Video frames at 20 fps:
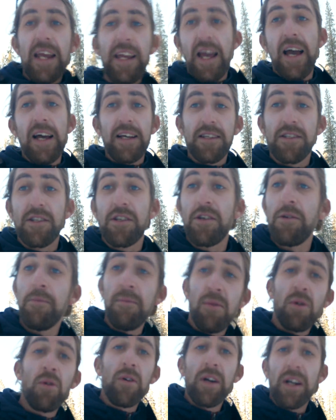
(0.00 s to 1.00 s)
yes to
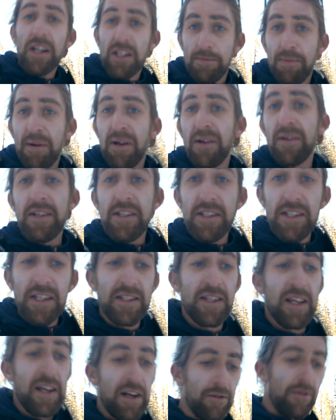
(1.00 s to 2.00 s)
more
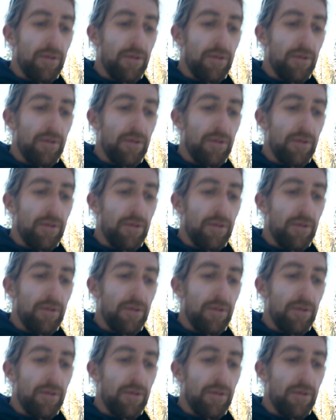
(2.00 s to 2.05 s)
experiences that